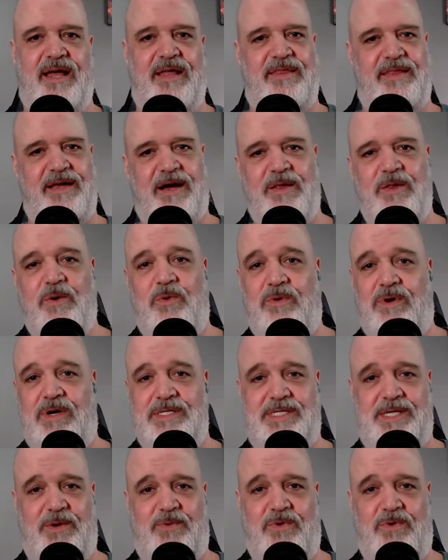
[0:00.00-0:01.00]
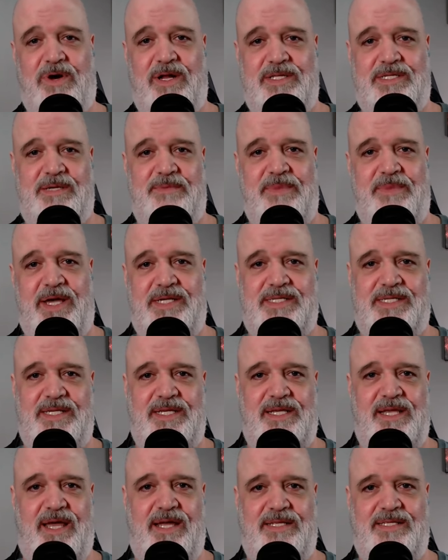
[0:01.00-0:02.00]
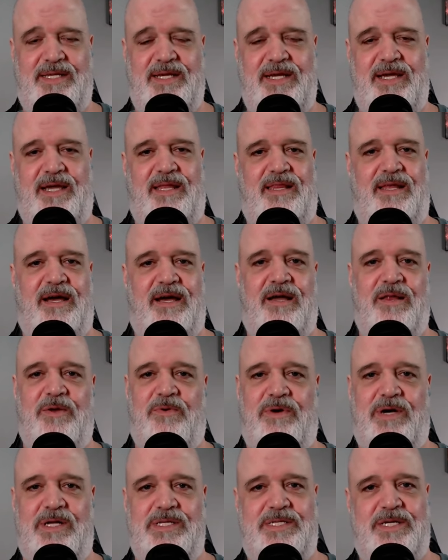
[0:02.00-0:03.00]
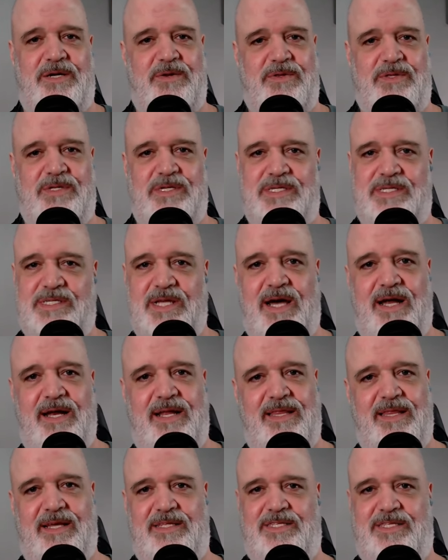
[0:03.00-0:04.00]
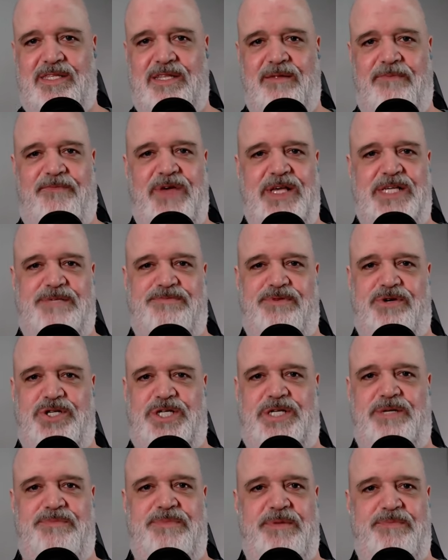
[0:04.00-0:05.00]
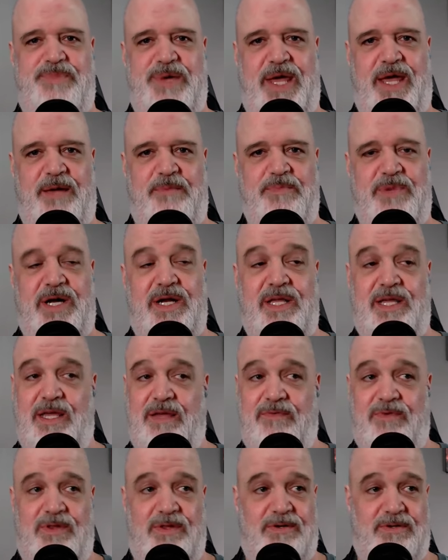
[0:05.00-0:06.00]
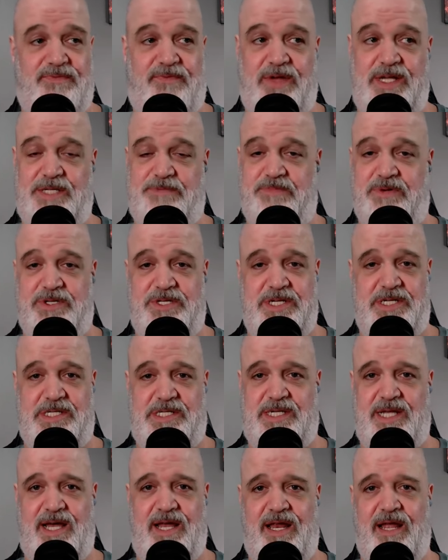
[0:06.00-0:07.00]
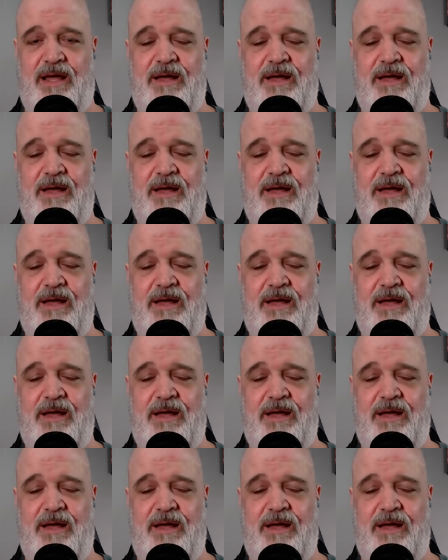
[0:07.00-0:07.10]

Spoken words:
They're the ones that wanted to make C-18. They're the ones that decided that Facebook should be paying money, even though Facebook just said,